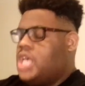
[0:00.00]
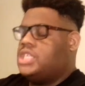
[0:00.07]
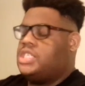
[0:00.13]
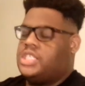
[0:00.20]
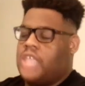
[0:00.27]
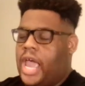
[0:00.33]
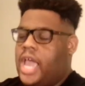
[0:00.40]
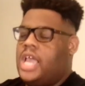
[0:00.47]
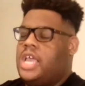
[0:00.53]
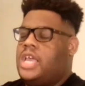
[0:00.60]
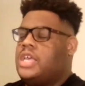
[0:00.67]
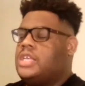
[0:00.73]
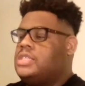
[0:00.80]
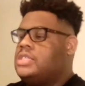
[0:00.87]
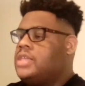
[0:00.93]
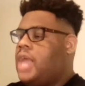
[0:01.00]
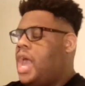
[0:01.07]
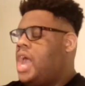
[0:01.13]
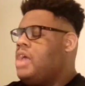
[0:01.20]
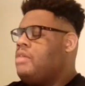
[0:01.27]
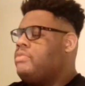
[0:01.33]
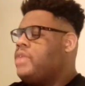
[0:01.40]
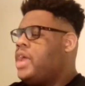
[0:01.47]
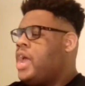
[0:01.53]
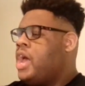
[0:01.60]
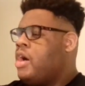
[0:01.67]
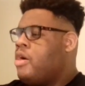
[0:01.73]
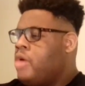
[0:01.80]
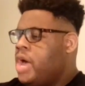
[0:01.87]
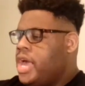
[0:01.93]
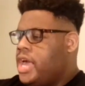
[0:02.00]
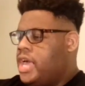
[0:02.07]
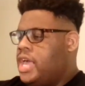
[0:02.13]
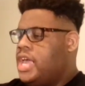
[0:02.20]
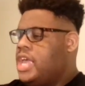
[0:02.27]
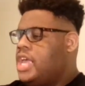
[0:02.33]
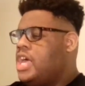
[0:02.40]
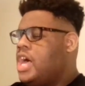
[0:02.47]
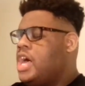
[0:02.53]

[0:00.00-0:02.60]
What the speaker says: "Say his name now, he